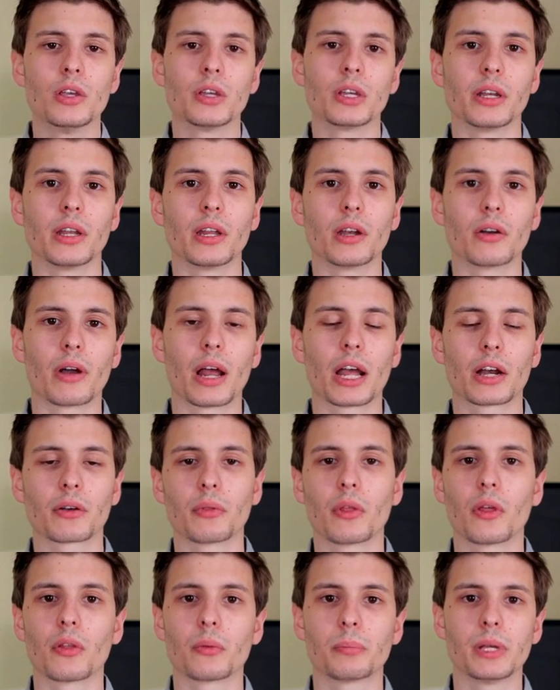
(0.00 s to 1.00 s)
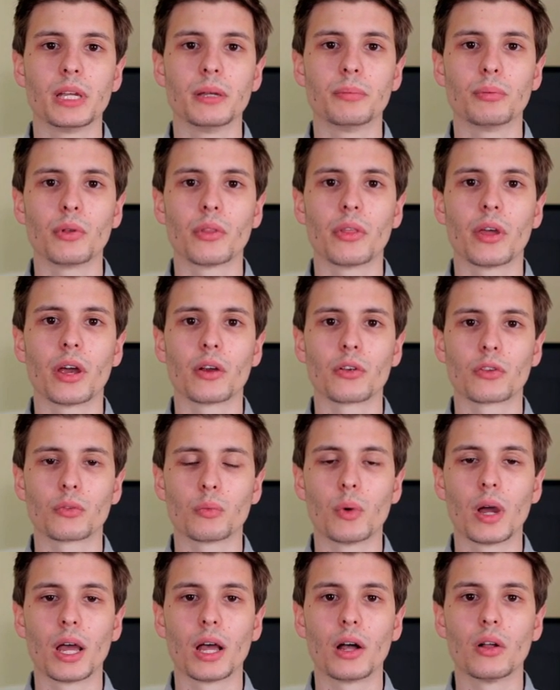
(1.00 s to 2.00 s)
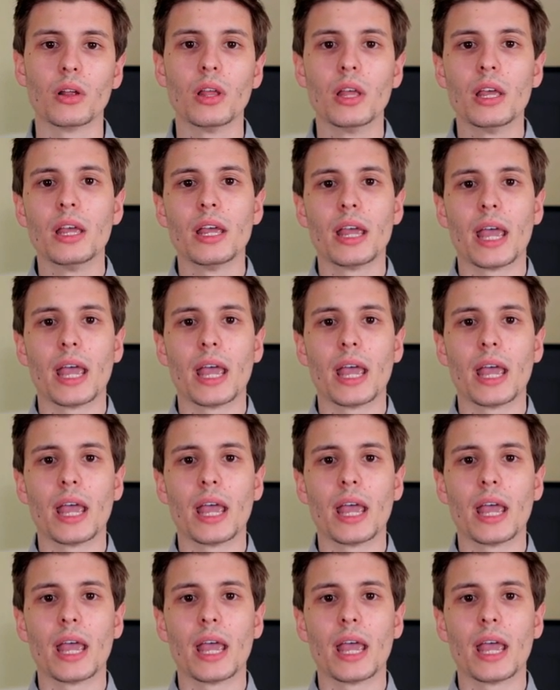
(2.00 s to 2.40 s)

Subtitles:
You can interact with other people there as well.